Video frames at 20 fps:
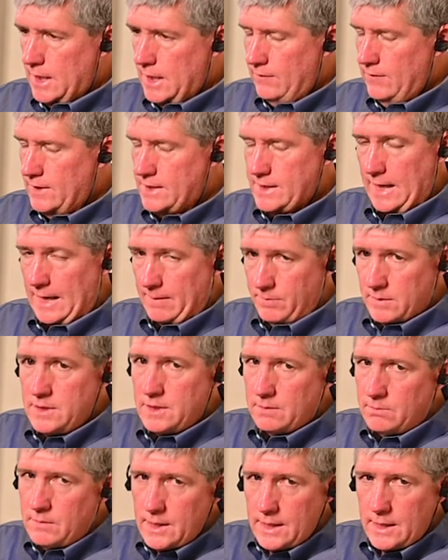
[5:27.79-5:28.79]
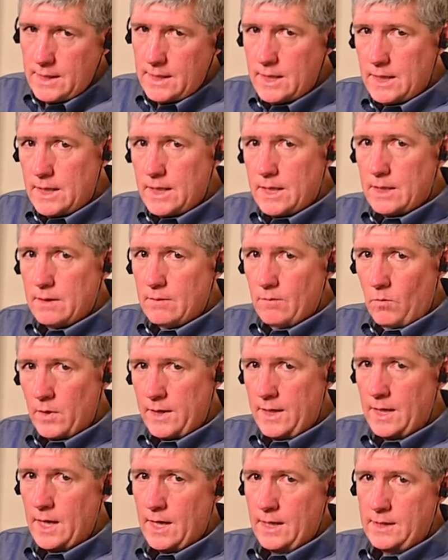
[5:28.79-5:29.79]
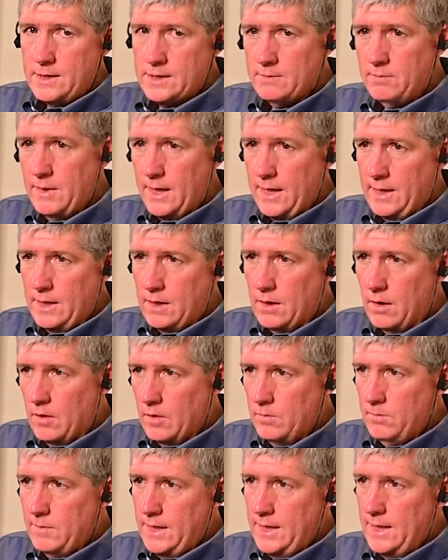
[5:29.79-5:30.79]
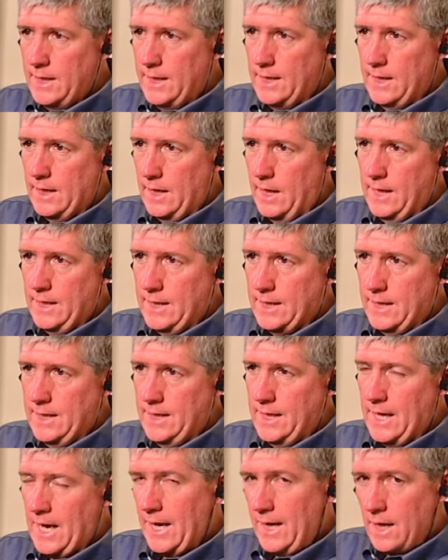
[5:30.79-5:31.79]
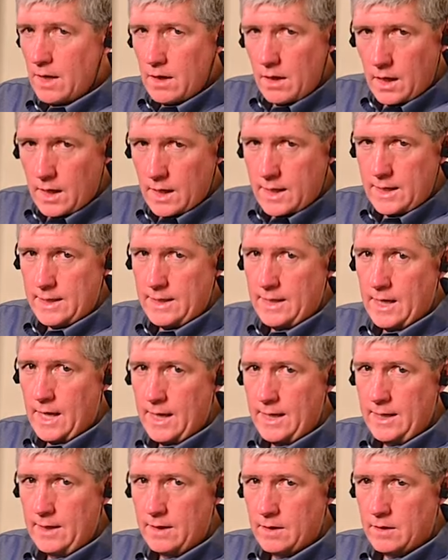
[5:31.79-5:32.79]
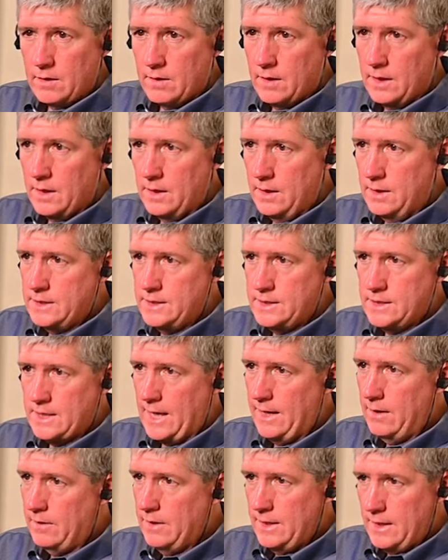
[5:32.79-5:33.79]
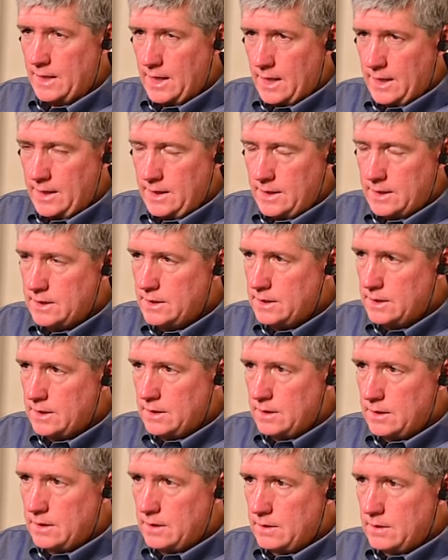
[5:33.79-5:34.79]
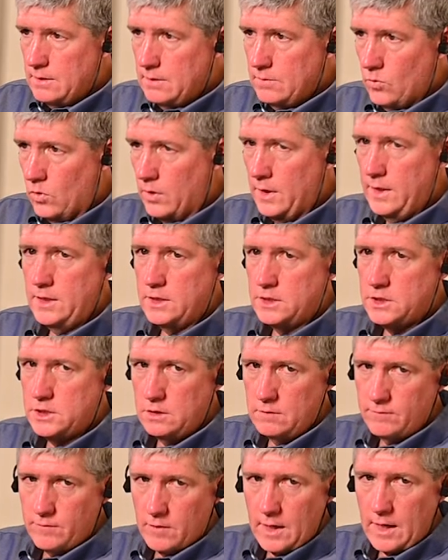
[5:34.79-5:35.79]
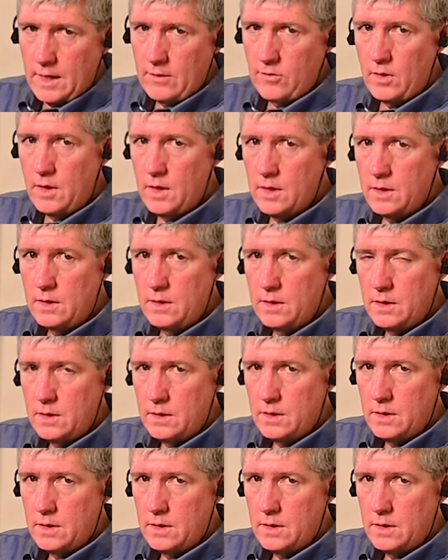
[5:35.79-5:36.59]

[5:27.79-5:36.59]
and this happened to me one night, somebody called me at like 9 o'clock at night on a Saturday night wanting to shoot for Athlon.